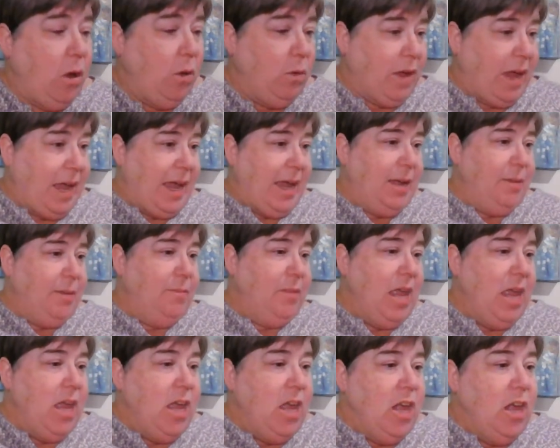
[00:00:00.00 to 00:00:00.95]
Okay?
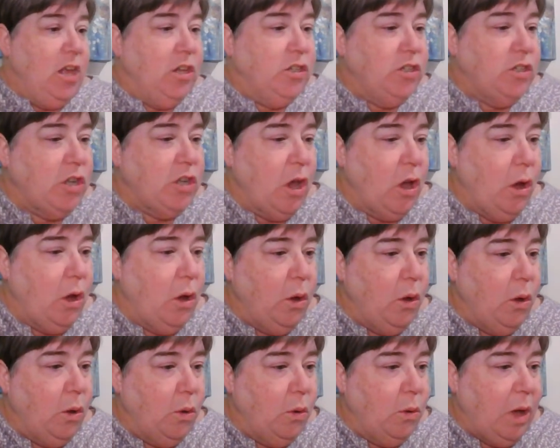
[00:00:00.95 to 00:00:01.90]

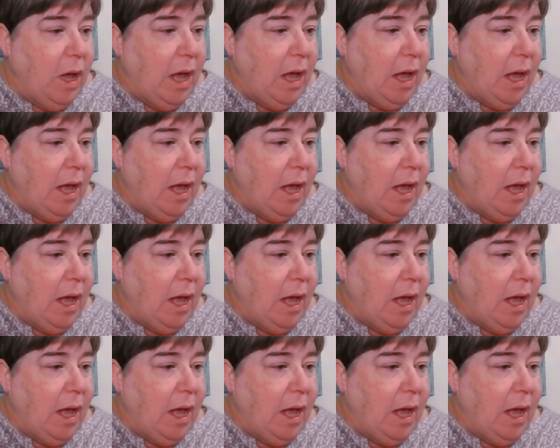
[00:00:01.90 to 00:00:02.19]
So